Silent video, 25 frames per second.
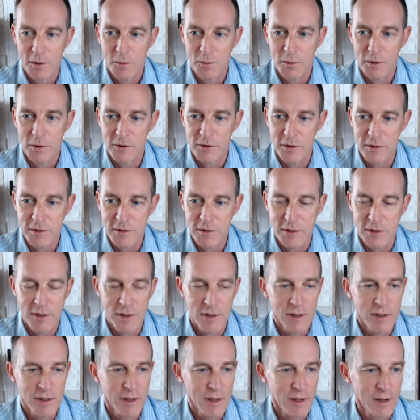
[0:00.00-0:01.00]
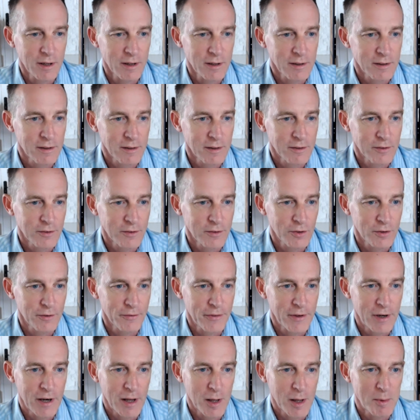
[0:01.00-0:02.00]
which is the sort
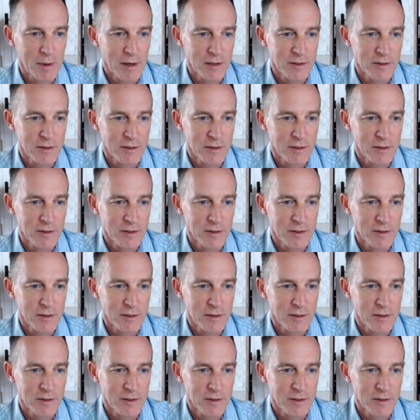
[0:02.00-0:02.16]
of the labour